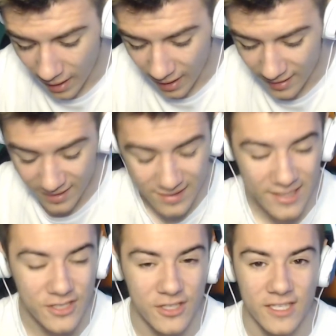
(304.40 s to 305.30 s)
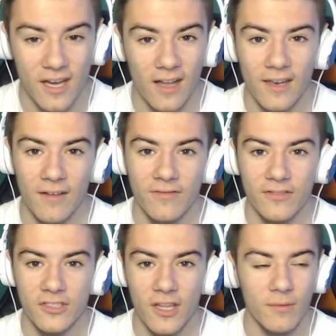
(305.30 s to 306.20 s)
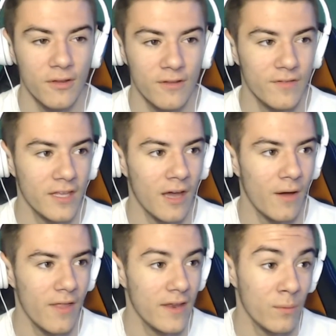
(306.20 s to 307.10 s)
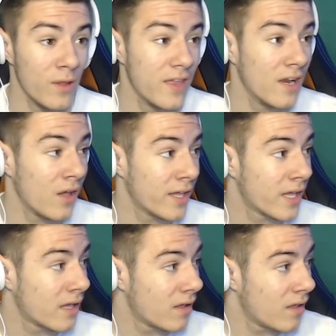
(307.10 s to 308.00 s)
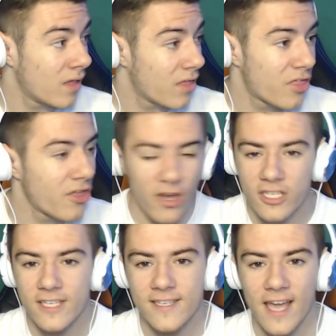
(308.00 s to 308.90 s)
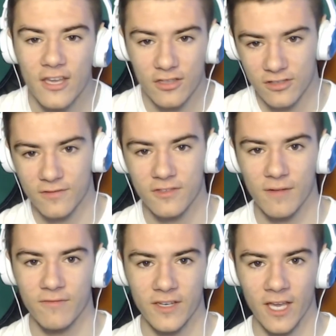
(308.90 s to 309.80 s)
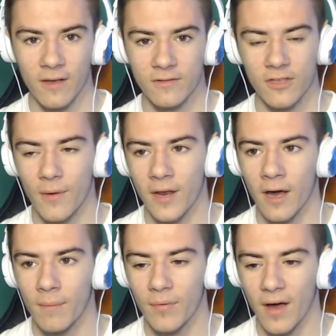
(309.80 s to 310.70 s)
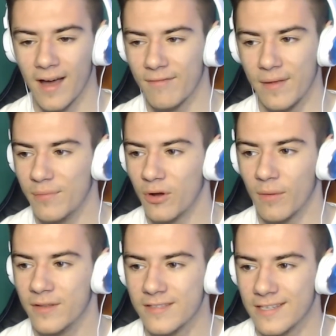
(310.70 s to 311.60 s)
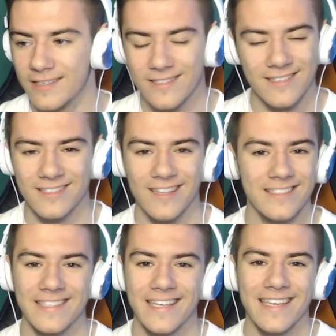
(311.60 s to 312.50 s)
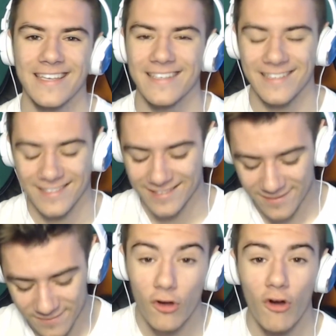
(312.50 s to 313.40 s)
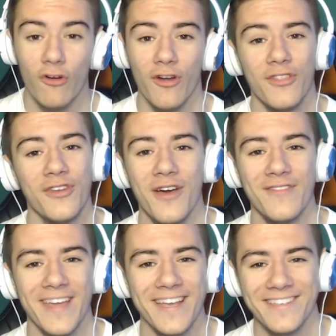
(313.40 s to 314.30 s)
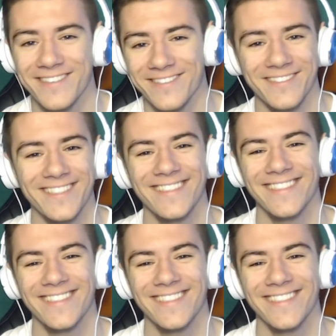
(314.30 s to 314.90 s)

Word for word: it's literally, I love just uploading the video, and then within like 30 seconds of some videos going up, I have people commenting, and it's just like sick. Gotta grow the notification squad.